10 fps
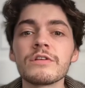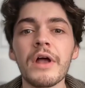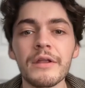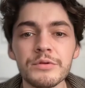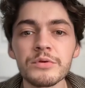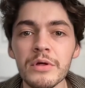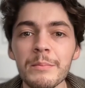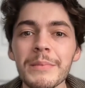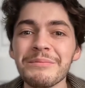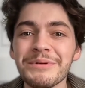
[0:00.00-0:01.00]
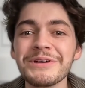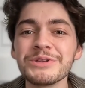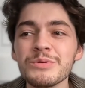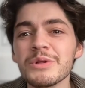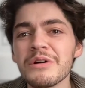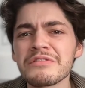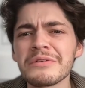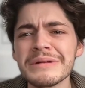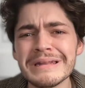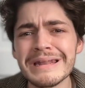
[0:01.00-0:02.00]
to not do them, but then you will
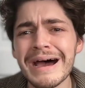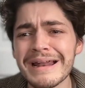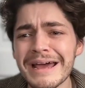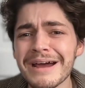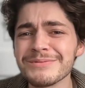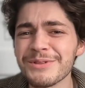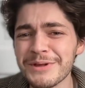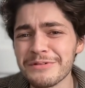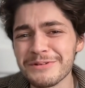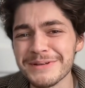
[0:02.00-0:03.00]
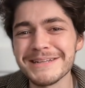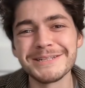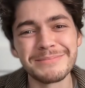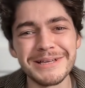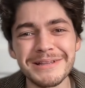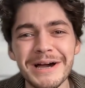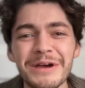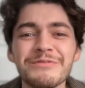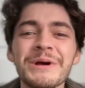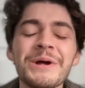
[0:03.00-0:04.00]
also not have the things you need to be
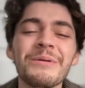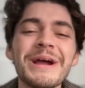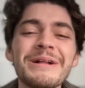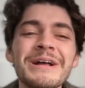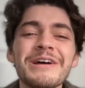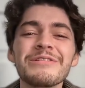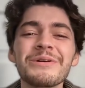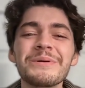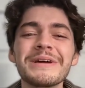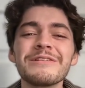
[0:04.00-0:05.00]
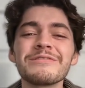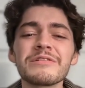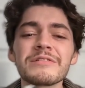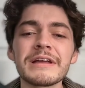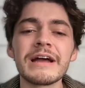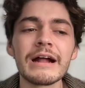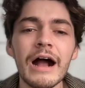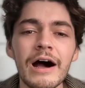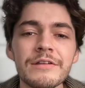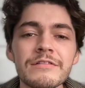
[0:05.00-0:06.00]
alive, right? So it is this like
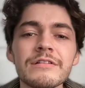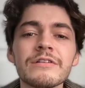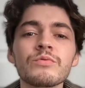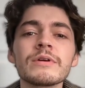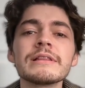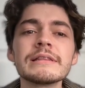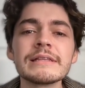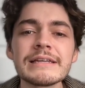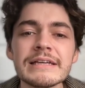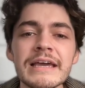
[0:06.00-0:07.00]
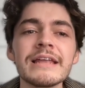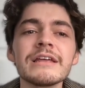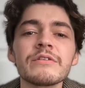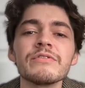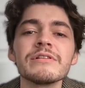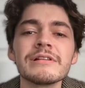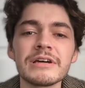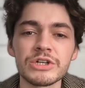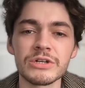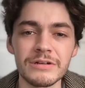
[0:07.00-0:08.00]
constant relitigating
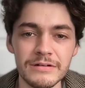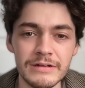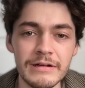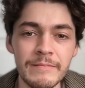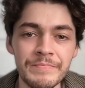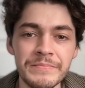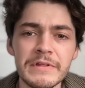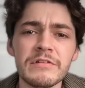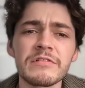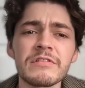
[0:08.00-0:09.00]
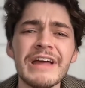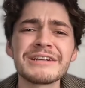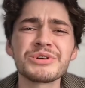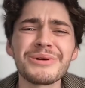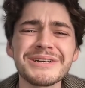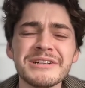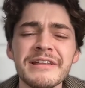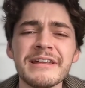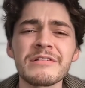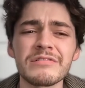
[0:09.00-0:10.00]
volition saturation
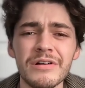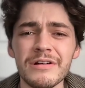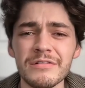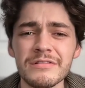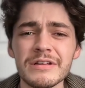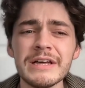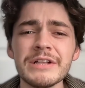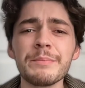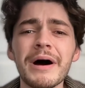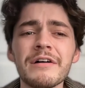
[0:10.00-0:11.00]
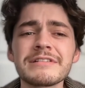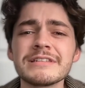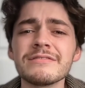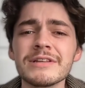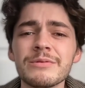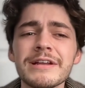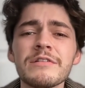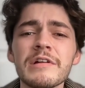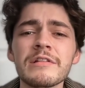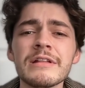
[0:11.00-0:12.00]
that exhausts, the positivity, right? He
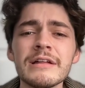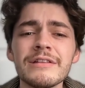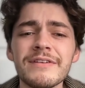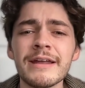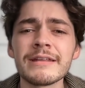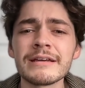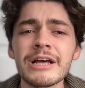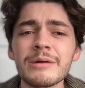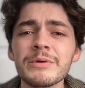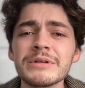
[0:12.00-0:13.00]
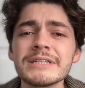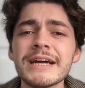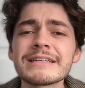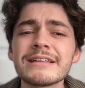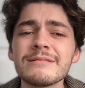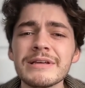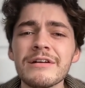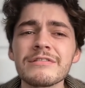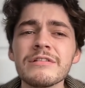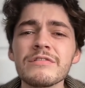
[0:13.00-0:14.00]
says, the fat that cannot be rejected
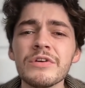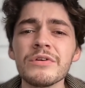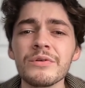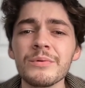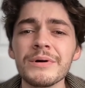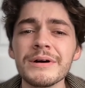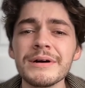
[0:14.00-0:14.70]
because it is you.